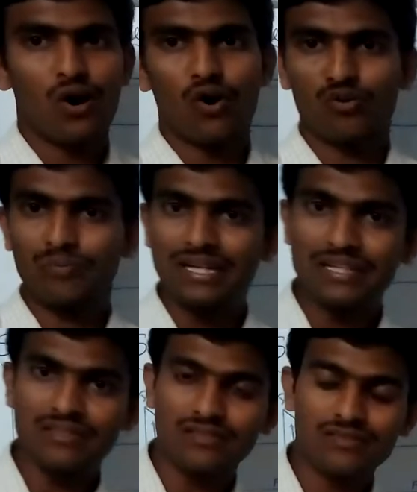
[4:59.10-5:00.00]
or
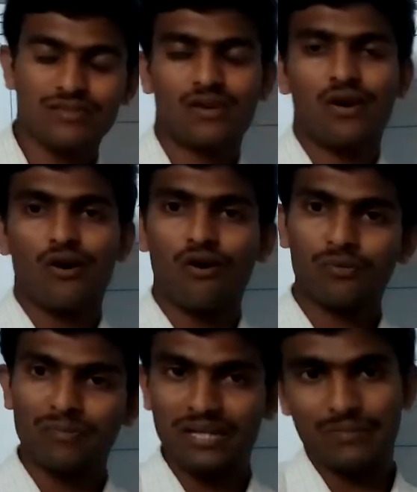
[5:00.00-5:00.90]
meters or
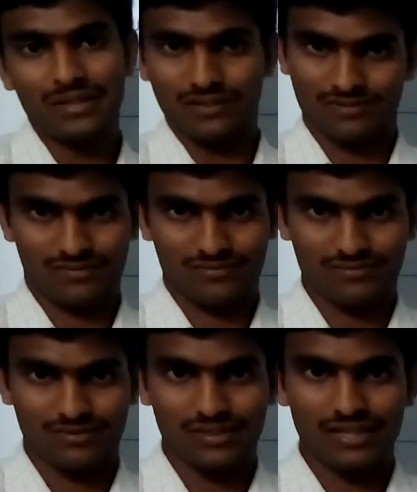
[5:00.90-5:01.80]
millimeters.
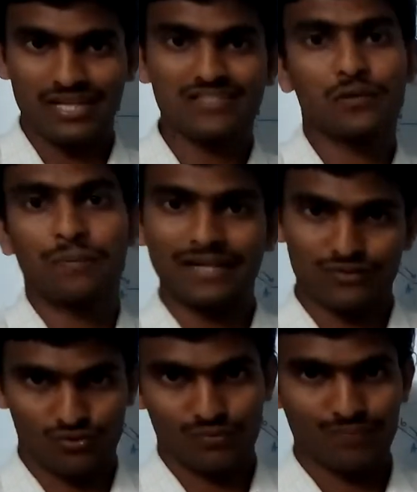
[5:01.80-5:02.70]
It depends
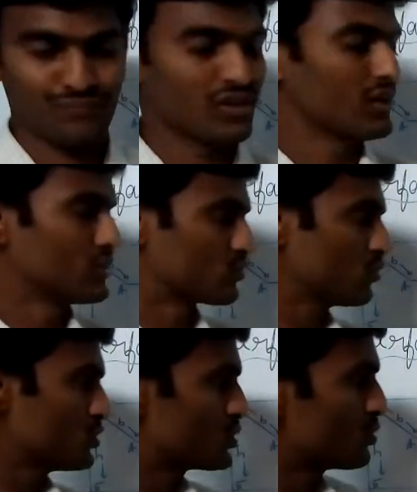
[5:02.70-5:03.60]
on. So
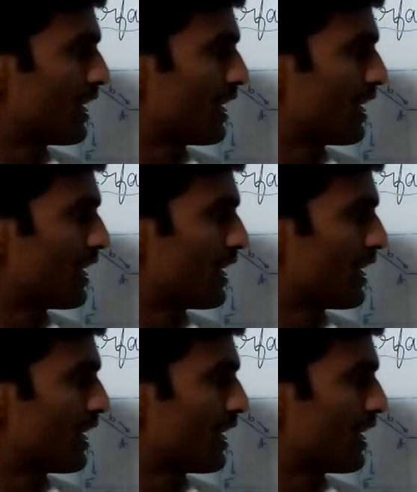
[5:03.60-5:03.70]
you should